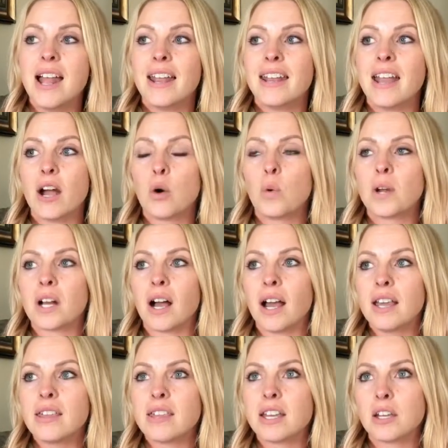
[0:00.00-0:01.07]
Now, when
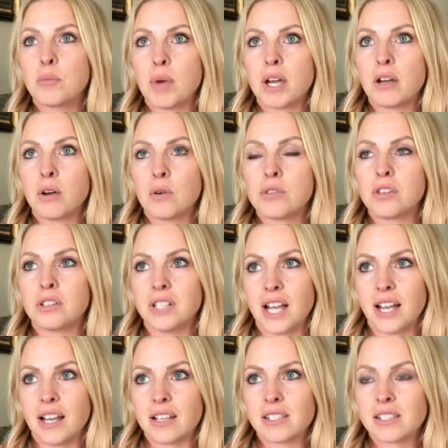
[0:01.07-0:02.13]
I think about the
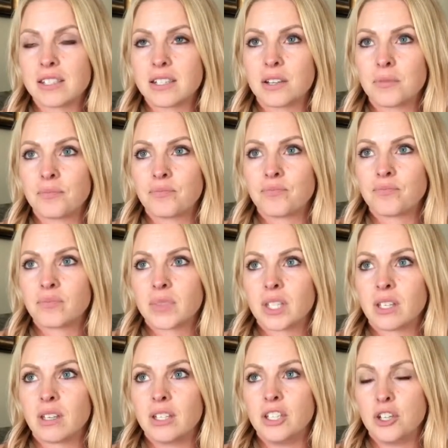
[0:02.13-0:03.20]
last
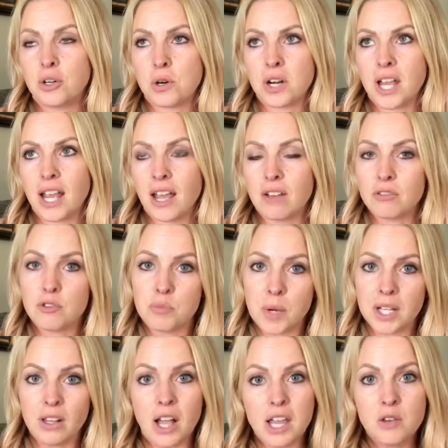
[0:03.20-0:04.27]
year and a half of
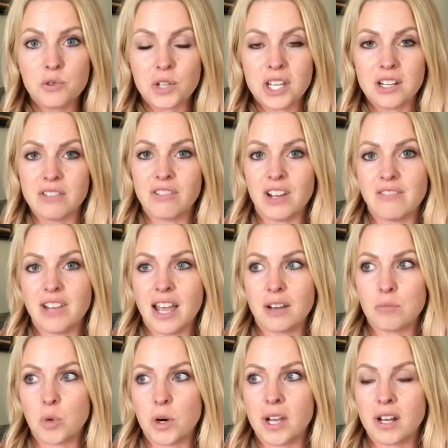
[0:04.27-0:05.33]
my life and if I've
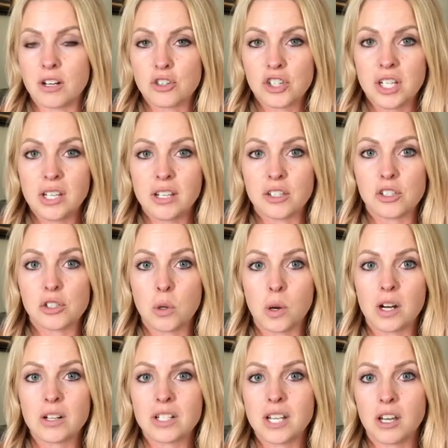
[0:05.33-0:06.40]
had more energy, it's so
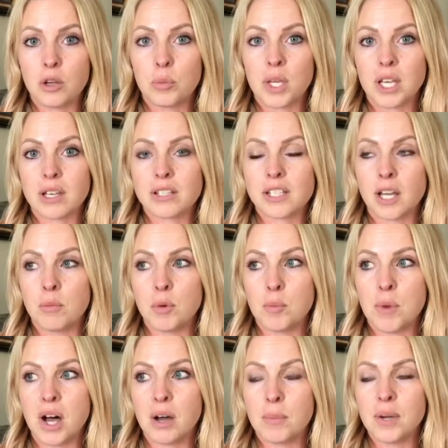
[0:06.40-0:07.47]
hard to tell because I'm a
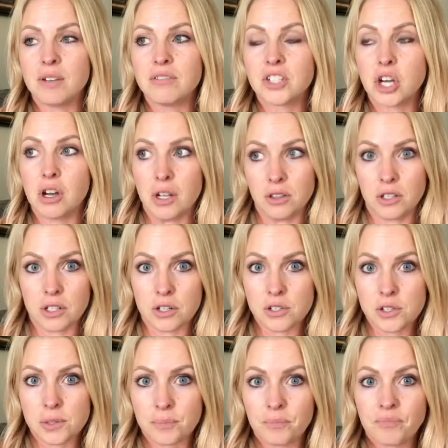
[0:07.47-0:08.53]
mom of
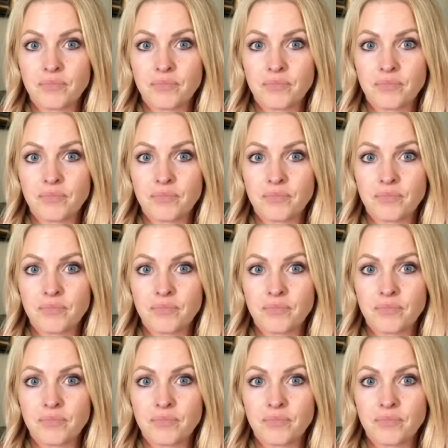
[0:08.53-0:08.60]
toddlers